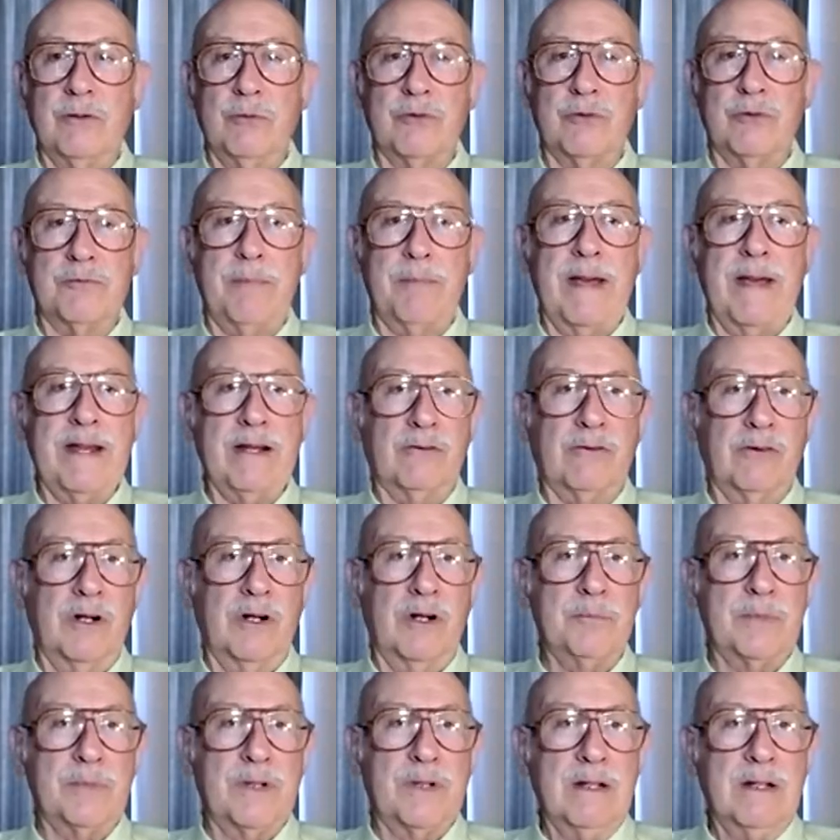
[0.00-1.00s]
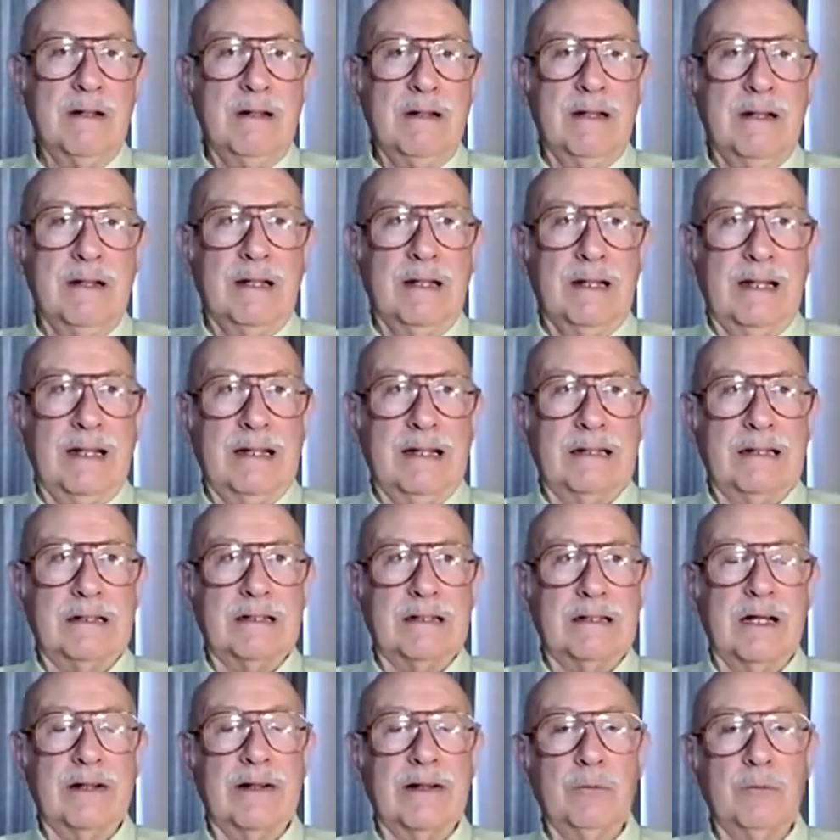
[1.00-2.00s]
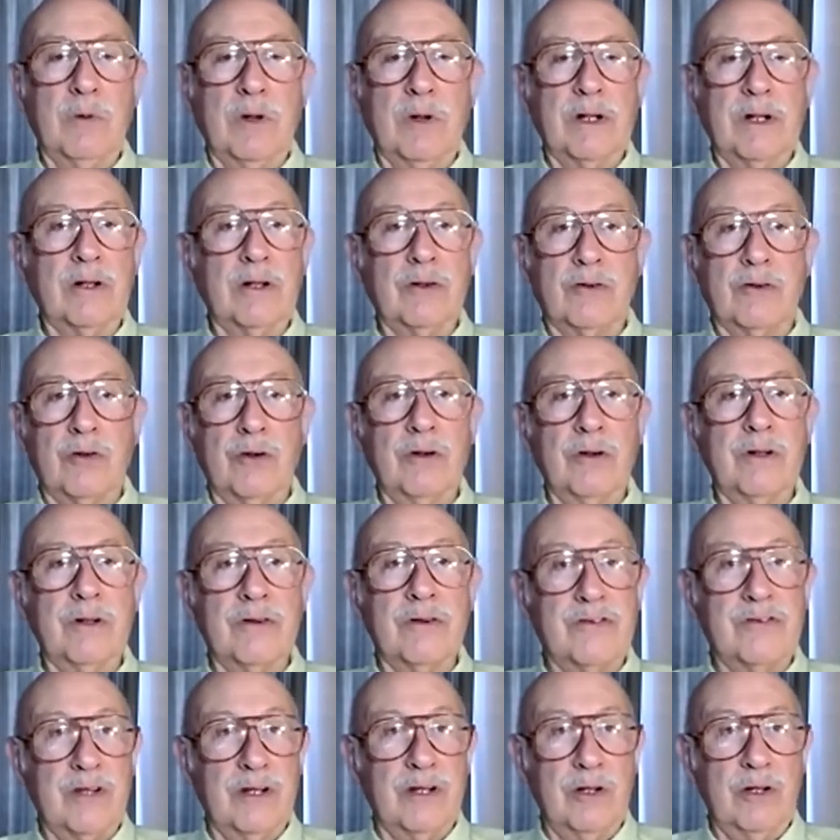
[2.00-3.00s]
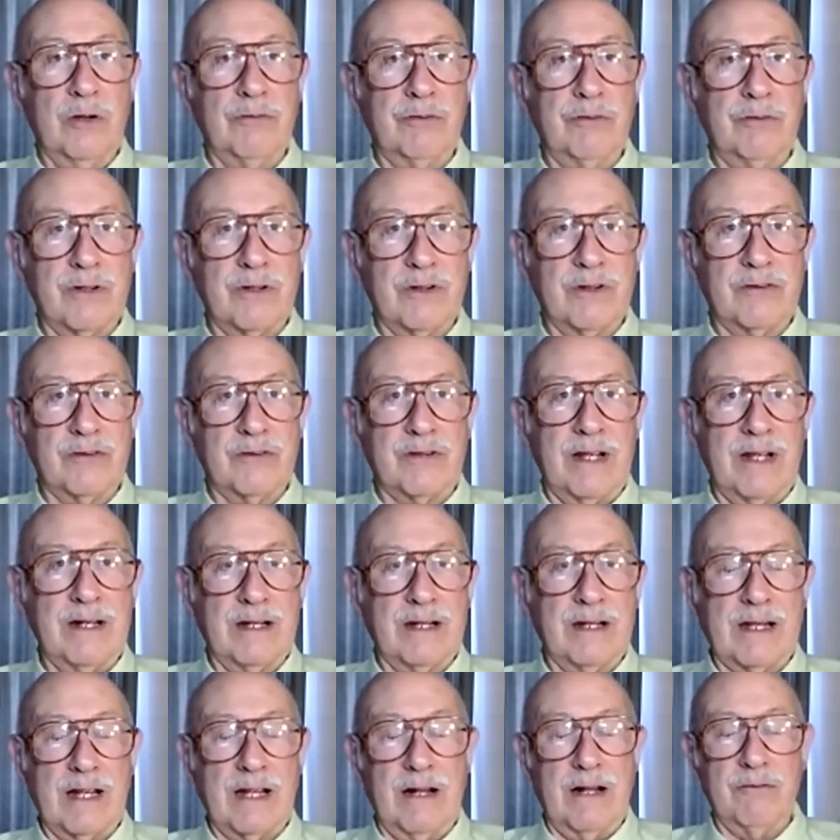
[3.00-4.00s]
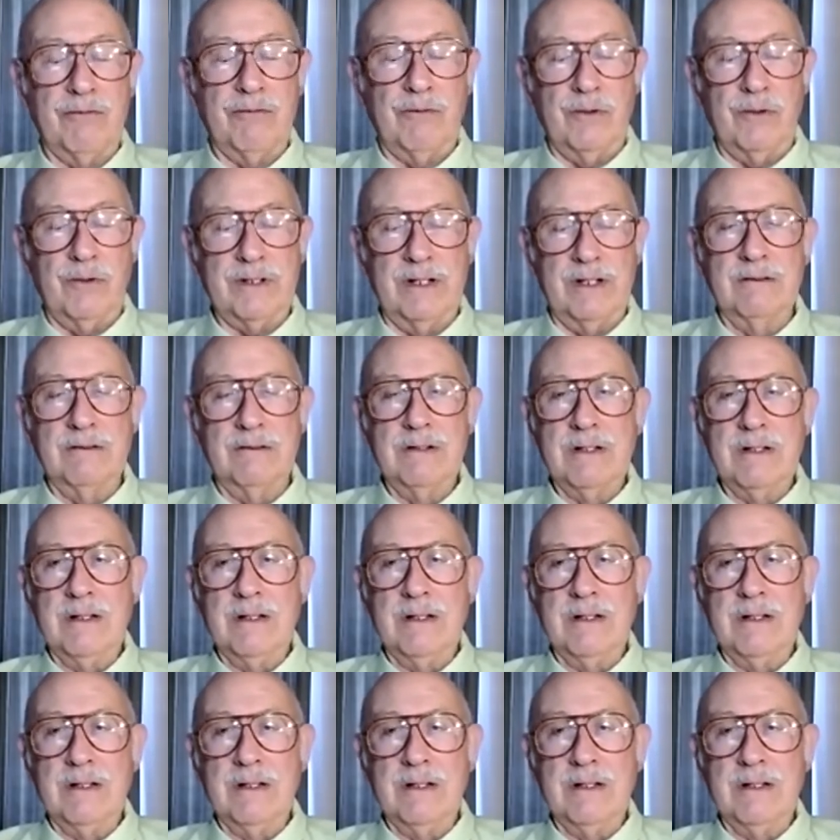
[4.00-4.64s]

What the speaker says: was bankrupt and they wanted to turn the city over to the state of California.